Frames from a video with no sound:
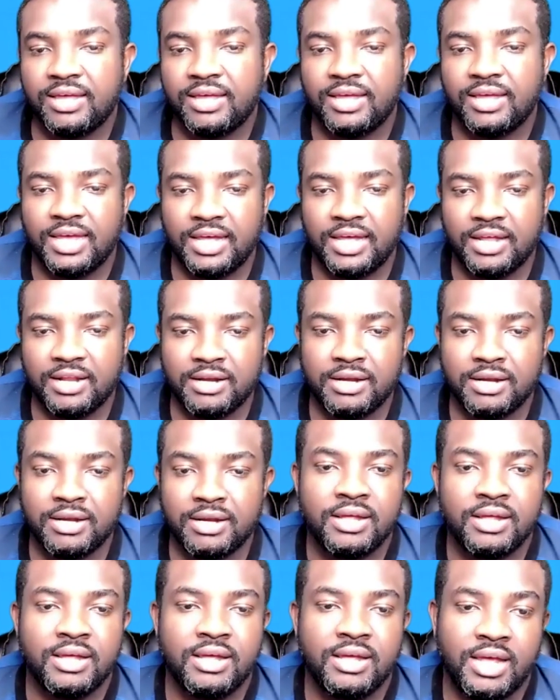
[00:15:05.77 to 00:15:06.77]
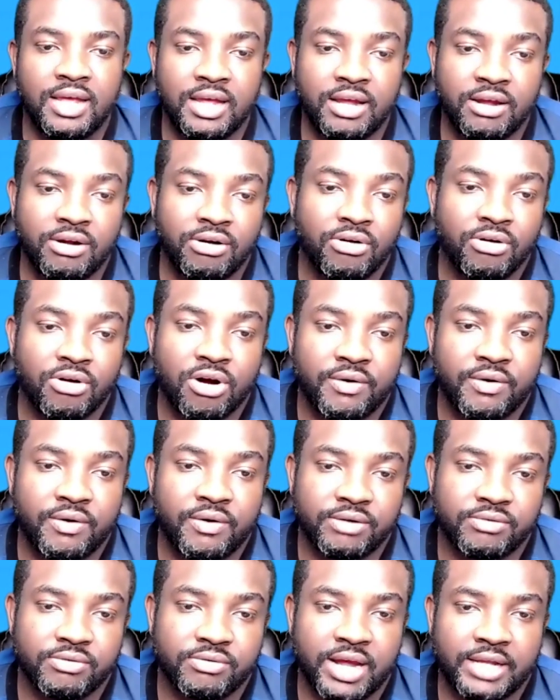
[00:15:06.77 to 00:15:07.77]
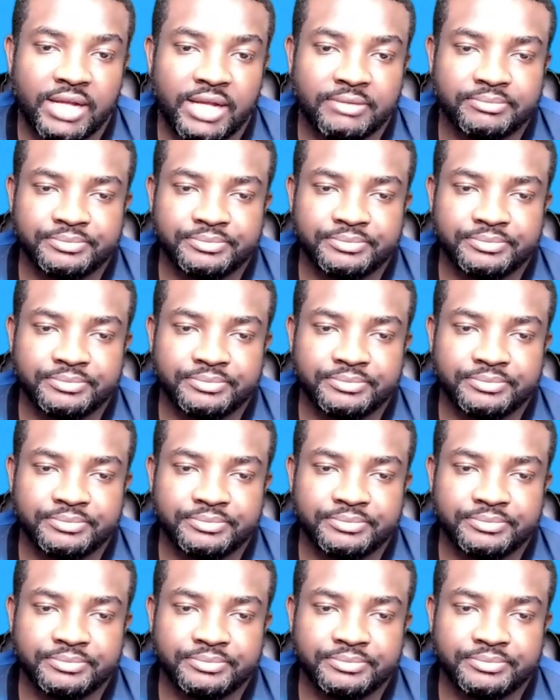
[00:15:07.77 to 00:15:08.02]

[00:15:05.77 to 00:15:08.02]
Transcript: in growing, right?